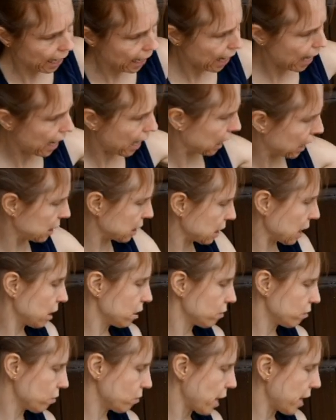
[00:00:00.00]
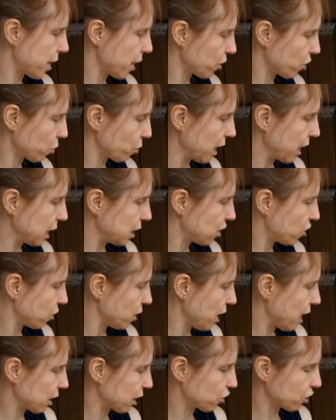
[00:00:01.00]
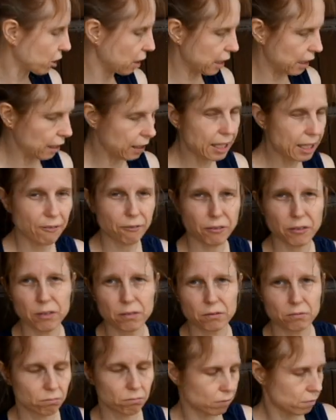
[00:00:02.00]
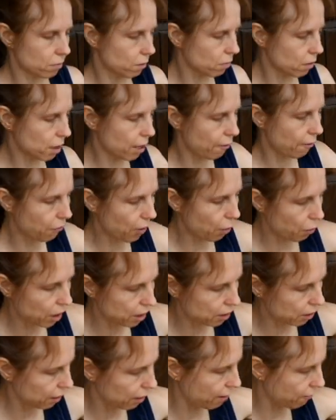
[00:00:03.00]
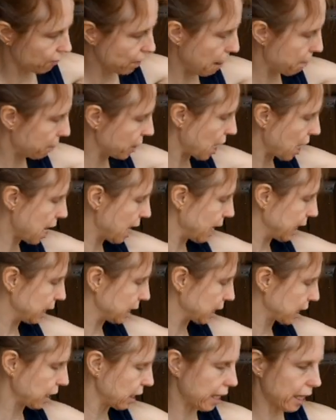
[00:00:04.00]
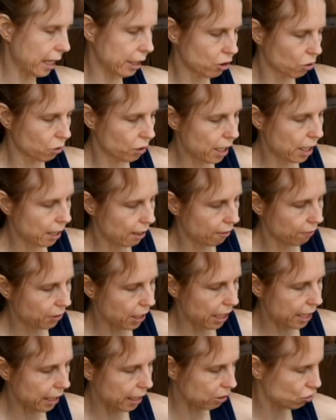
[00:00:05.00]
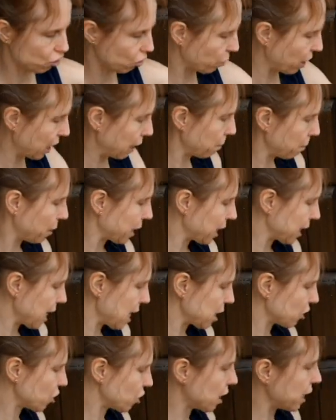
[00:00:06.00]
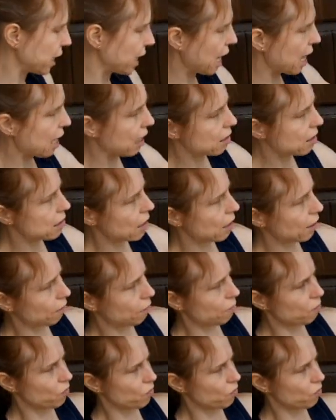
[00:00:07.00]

And another way to actually leave, if I want to leave that behind and then I don't have that extra weight. But it actually has, like,